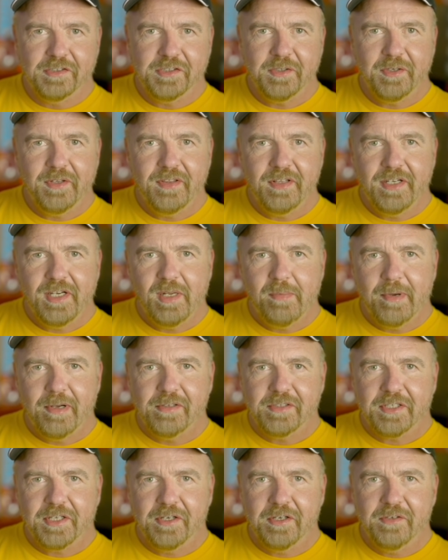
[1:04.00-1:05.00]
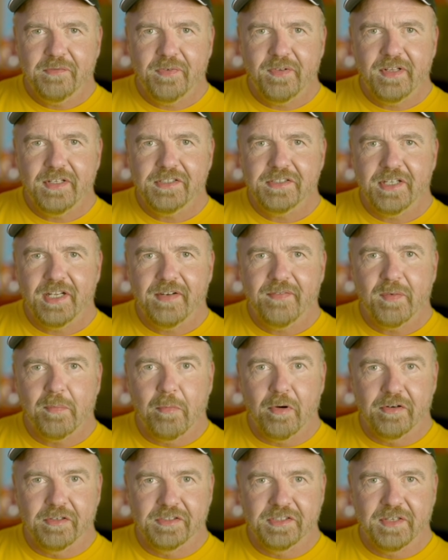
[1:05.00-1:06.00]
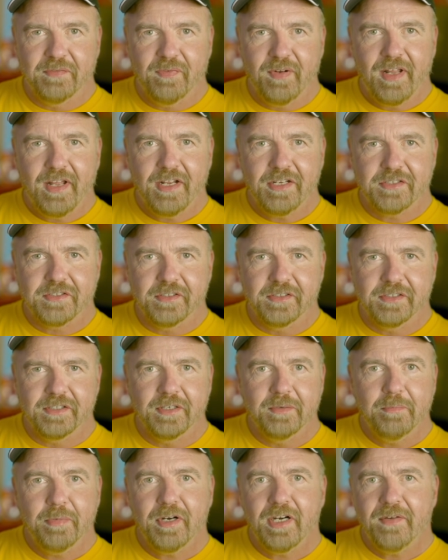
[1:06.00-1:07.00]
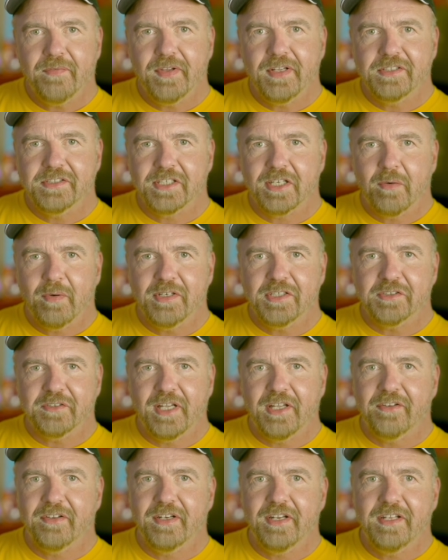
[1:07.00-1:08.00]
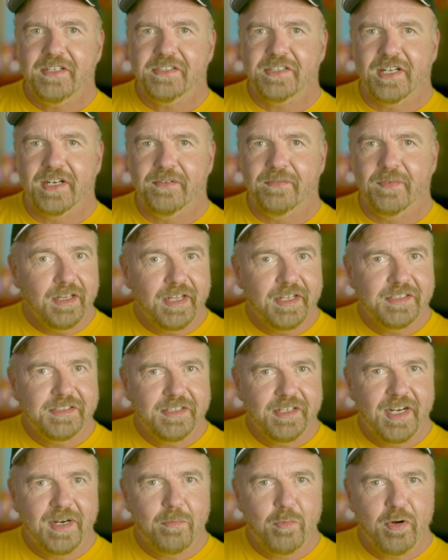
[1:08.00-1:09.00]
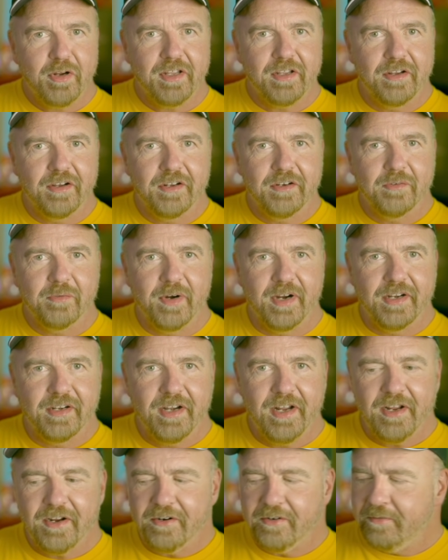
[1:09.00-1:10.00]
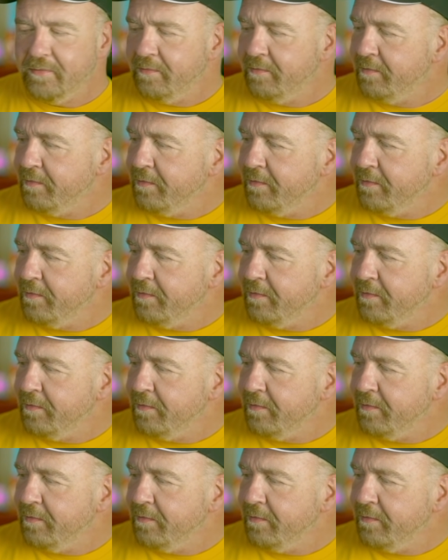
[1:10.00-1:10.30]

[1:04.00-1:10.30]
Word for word: show you the debounce code for this set of emergency flashers, part of a sequential LED set of lights that I'm working on right now.